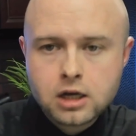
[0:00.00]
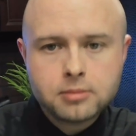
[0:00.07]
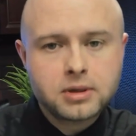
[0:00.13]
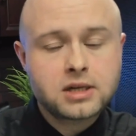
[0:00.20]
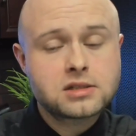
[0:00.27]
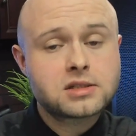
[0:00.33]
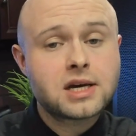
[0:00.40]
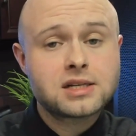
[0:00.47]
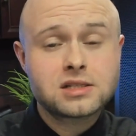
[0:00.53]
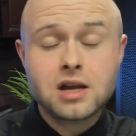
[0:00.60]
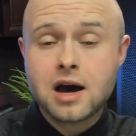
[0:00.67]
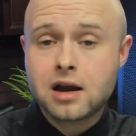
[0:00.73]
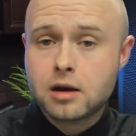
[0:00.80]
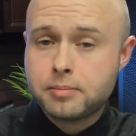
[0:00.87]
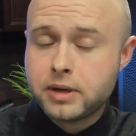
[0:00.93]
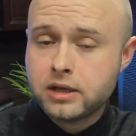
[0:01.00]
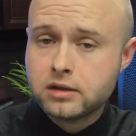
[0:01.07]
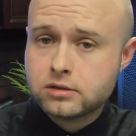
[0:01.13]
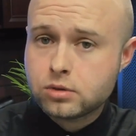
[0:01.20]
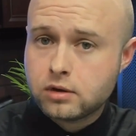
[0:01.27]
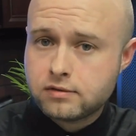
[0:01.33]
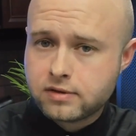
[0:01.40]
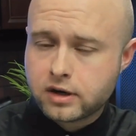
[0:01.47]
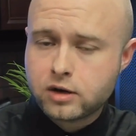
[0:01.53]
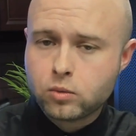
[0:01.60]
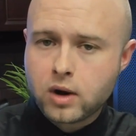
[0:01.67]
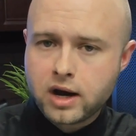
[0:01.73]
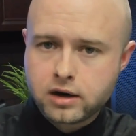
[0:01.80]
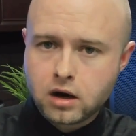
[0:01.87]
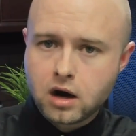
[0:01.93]
because that's not appealing to a very
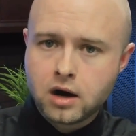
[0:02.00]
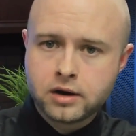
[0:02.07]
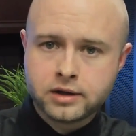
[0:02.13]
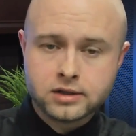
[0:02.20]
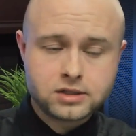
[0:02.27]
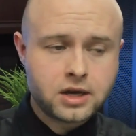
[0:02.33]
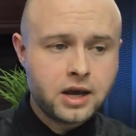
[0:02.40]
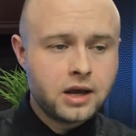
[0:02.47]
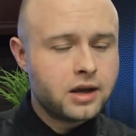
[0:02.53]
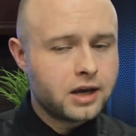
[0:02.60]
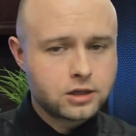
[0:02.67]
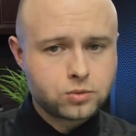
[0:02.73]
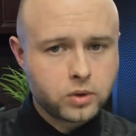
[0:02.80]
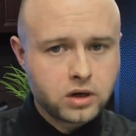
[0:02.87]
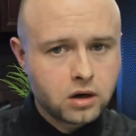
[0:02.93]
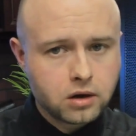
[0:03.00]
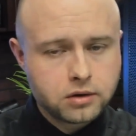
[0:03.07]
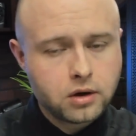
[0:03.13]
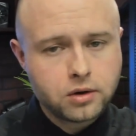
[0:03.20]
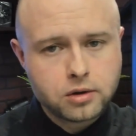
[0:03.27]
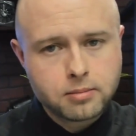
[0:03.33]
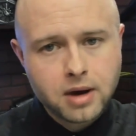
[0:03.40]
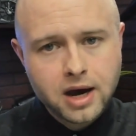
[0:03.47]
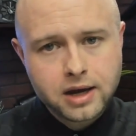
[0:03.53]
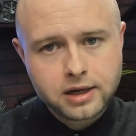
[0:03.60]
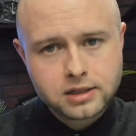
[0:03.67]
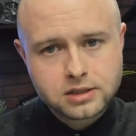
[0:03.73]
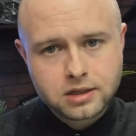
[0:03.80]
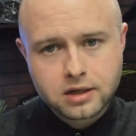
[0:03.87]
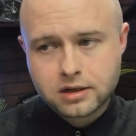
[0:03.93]
wide audience. As we all know, the
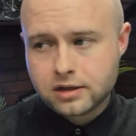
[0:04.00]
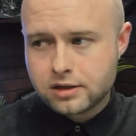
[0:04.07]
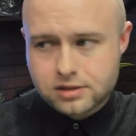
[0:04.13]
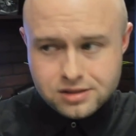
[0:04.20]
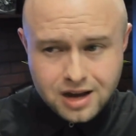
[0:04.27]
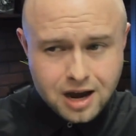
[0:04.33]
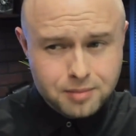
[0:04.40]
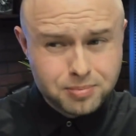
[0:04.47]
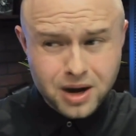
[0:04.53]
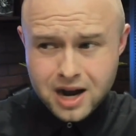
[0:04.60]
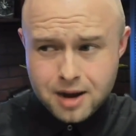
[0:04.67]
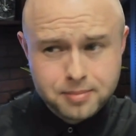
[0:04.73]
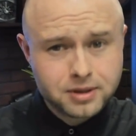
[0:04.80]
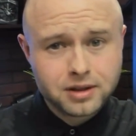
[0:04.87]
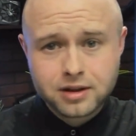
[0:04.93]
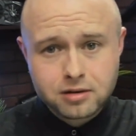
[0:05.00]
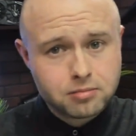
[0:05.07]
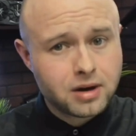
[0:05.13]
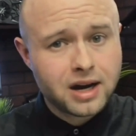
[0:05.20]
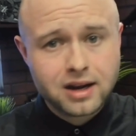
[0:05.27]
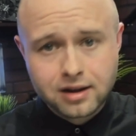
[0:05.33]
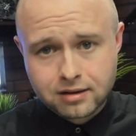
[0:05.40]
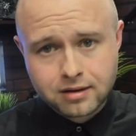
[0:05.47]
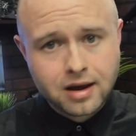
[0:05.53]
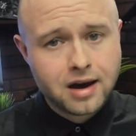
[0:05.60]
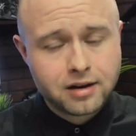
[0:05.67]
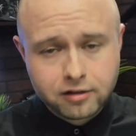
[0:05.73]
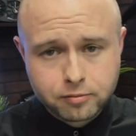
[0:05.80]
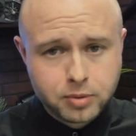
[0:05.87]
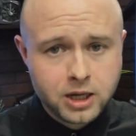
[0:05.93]
mining scene is not populated by a
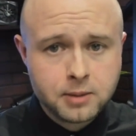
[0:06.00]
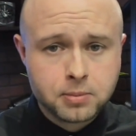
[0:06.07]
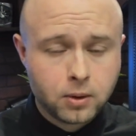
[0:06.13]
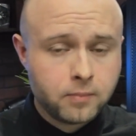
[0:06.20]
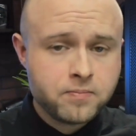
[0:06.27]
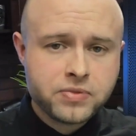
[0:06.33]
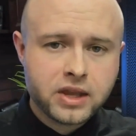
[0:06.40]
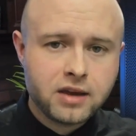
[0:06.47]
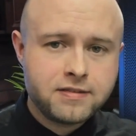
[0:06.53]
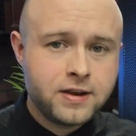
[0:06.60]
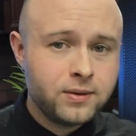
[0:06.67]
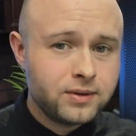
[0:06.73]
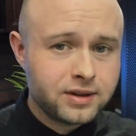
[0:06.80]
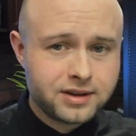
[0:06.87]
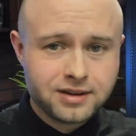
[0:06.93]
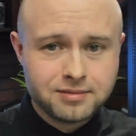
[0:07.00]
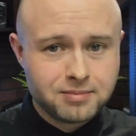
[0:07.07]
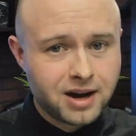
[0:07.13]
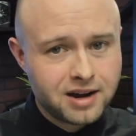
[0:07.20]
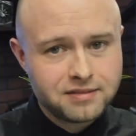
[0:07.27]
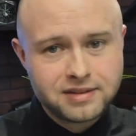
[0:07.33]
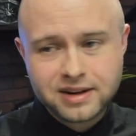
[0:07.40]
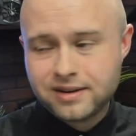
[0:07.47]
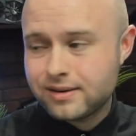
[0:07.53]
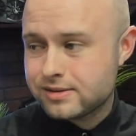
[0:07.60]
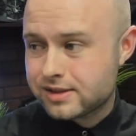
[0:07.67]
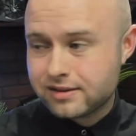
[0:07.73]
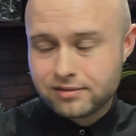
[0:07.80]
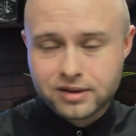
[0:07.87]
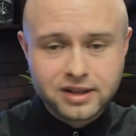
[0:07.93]
lot of people. If you look at my
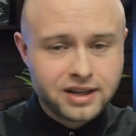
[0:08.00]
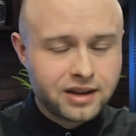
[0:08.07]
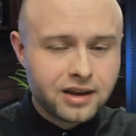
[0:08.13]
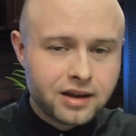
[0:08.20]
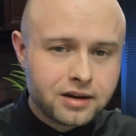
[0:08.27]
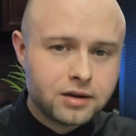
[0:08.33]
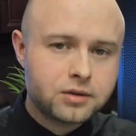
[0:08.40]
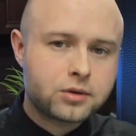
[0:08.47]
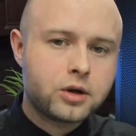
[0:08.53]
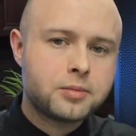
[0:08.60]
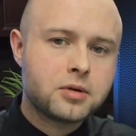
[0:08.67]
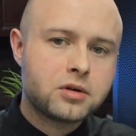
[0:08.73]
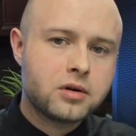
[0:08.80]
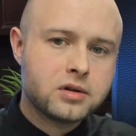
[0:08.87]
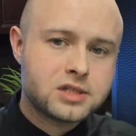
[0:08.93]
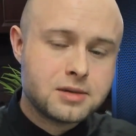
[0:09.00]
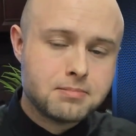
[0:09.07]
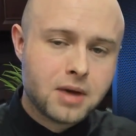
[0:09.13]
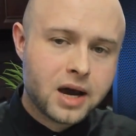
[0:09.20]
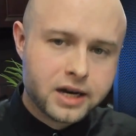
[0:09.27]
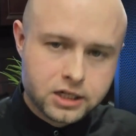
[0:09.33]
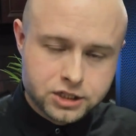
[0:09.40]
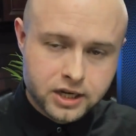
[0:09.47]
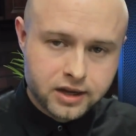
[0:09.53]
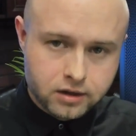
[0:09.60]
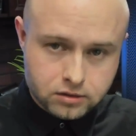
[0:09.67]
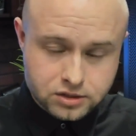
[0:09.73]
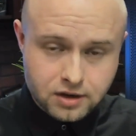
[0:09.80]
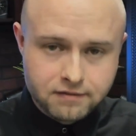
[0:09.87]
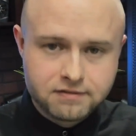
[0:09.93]
videos and really any other cryptocurrency mining
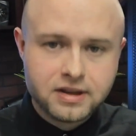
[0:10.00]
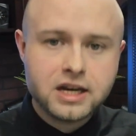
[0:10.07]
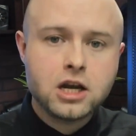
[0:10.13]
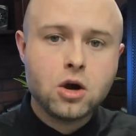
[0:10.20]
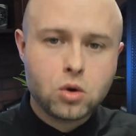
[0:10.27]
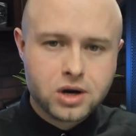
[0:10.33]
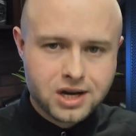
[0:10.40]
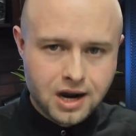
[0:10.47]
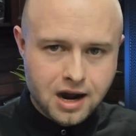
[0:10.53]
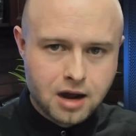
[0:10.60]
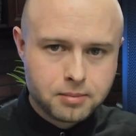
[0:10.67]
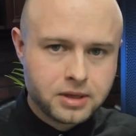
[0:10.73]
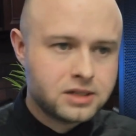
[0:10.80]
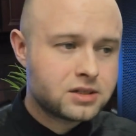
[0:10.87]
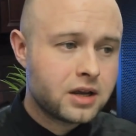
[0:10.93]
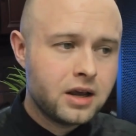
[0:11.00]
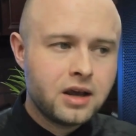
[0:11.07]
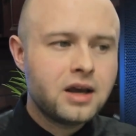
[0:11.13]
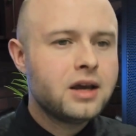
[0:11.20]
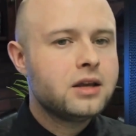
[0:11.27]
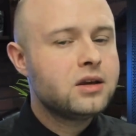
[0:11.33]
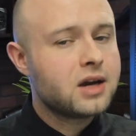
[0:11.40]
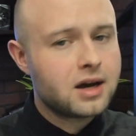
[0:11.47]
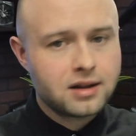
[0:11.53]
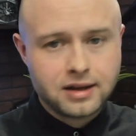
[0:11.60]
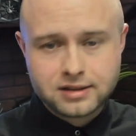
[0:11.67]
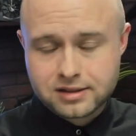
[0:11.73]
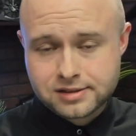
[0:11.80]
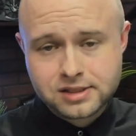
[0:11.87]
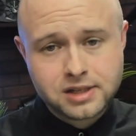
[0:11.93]
channel's video comments, you got
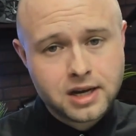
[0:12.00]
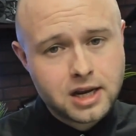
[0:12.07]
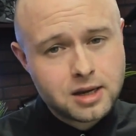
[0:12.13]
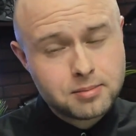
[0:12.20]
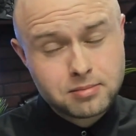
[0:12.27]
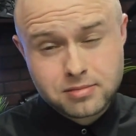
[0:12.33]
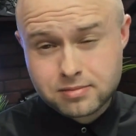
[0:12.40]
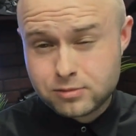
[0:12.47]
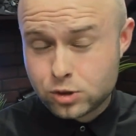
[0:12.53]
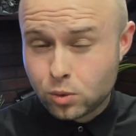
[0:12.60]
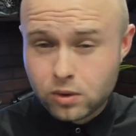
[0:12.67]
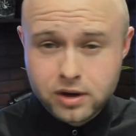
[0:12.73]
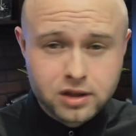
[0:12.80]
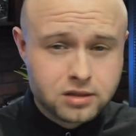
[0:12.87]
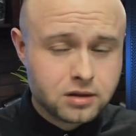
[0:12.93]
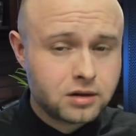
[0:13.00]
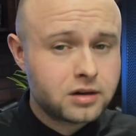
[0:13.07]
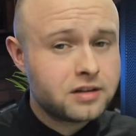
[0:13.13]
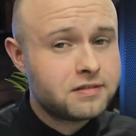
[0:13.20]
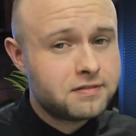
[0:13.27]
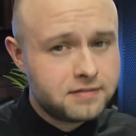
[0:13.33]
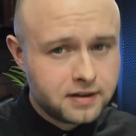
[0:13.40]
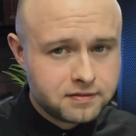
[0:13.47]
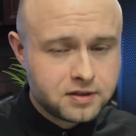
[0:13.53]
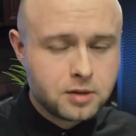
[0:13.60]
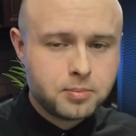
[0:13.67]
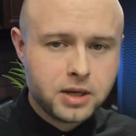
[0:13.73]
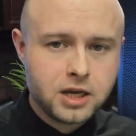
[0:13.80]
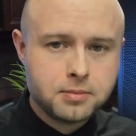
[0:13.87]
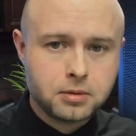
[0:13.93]
like the same 20, 30, 50
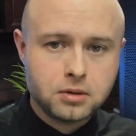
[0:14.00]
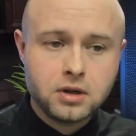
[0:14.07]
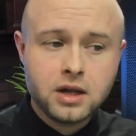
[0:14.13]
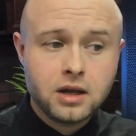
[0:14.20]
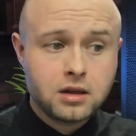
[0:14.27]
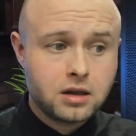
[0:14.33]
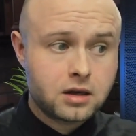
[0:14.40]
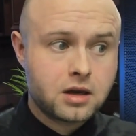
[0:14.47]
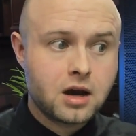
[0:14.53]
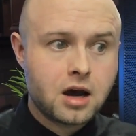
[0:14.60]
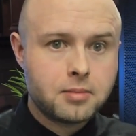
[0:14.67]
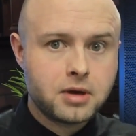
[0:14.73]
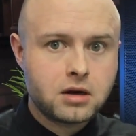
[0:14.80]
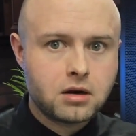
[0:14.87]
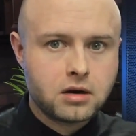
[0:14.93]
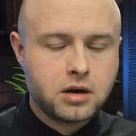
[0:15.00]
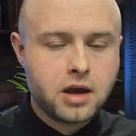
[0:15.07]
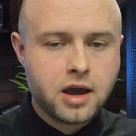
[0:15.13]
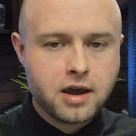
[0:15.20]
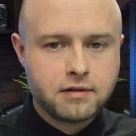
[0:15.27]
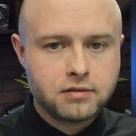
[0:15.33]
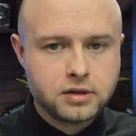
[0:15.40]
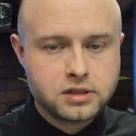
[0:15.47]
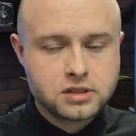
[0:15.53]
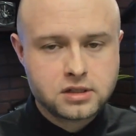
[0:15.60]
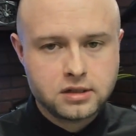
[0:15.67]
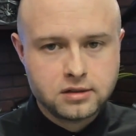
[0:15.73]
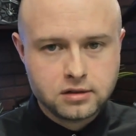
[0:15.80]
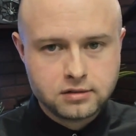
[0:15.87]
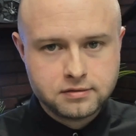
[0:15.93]
people that comment on every
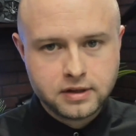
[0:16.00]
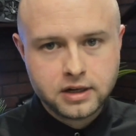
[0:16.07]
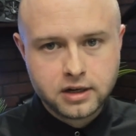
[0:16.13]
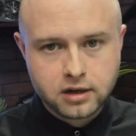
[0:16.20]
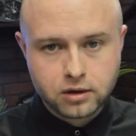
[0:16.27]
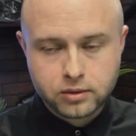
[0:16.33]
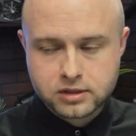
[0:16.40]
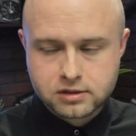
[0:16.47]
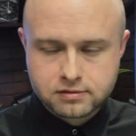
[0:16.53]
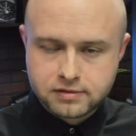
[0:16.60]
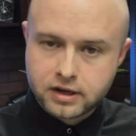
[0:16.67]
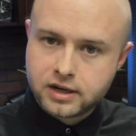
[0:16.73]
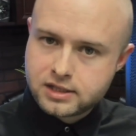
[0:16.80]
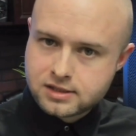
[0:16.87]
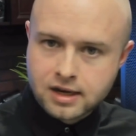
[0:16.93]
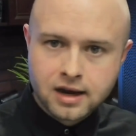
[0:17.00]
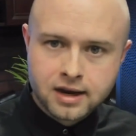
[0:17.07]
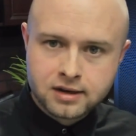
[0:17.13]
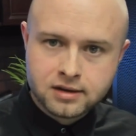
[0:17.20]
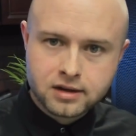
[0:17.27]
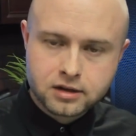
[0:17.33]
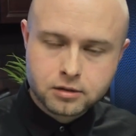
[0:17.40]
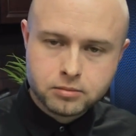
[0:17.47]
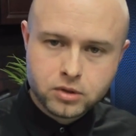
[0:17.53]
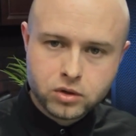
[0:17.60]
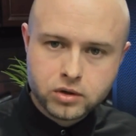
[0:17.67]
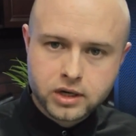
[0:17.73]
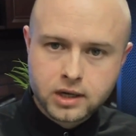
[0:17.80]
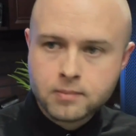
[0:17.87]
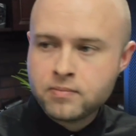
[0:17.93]
single video. It's a very tight-knit
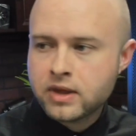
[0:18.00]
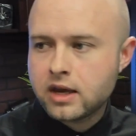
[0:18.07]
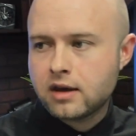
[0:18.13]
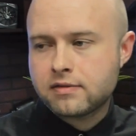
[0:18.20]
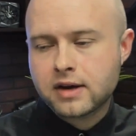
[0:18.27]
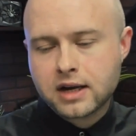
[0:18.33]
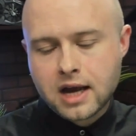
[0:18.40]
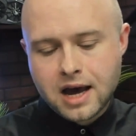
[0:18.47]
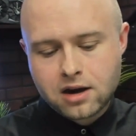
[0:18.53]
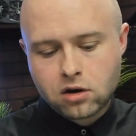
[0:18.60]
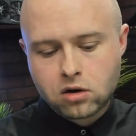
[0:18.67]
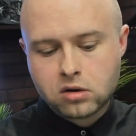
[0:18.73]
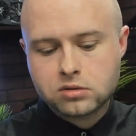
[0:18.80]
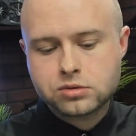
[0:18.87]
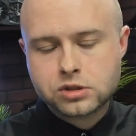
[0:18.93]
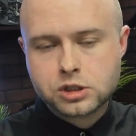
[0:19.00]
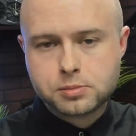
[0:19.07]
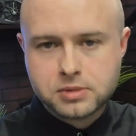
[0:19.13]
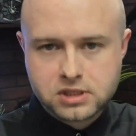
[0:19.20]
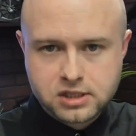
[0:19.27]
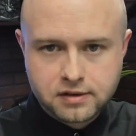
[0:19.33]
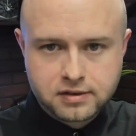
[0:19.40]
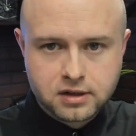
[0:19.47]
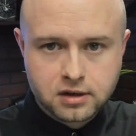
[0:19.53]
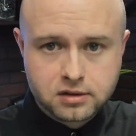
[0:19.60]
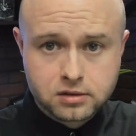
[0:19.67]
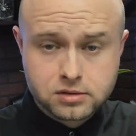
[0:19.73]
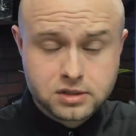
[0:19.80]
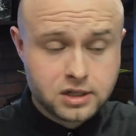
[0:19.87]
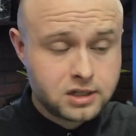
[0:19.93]
community. If I got ultra specific on
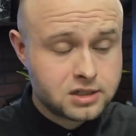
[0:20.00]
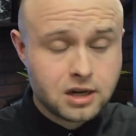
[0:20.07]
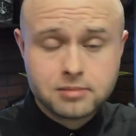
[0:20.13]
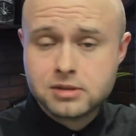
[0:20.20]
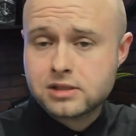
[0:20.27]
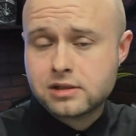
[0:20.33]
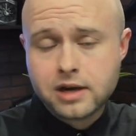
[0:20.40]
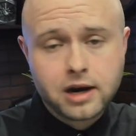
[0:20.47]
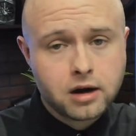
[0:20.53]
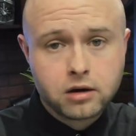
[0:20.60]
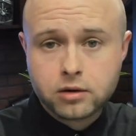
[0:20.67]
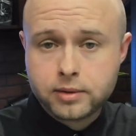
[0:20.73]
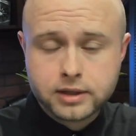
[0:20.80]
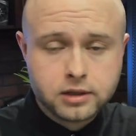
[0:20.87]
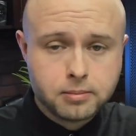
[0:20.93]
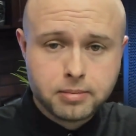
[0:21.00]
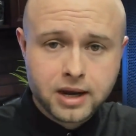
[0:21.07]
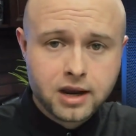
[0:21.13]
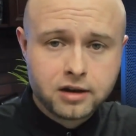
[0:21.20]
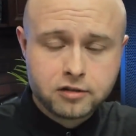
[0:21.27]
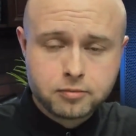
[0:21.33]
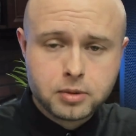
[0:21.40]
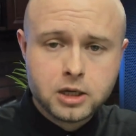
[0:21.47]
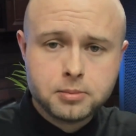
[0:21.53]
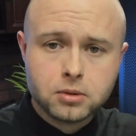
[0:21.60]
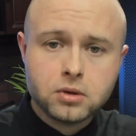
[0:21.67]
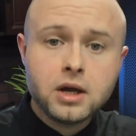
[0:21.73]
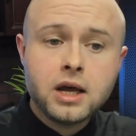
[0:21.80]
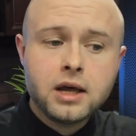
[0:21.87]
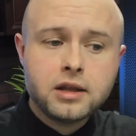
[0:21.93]
those things, I'm just narrowing the band of
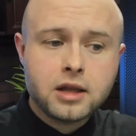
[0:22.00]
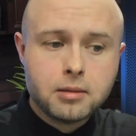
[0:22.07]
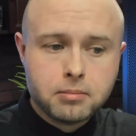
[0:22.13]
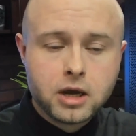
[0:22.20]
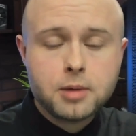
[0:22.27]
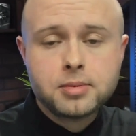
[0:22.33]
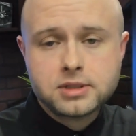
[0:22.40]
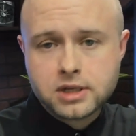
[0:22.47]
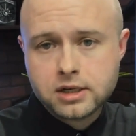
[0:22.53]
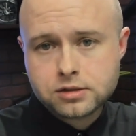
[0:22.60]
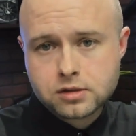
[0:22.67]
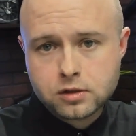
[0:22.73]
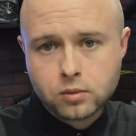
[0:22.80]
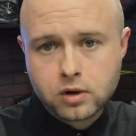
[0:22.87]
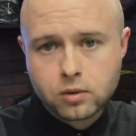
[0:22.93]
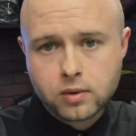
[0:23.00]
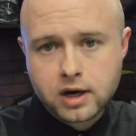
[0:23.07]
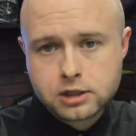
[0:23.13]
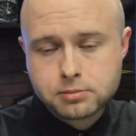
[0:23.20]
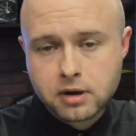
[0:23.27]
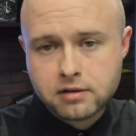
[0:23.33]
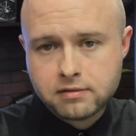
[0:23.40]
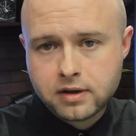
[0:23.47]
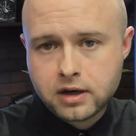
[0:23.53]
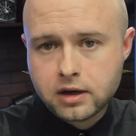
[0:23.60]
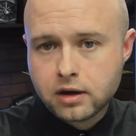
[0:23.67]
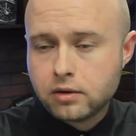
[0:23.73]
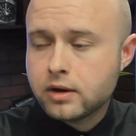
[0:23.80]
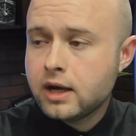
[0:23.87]
people that may potentially want to watch my video.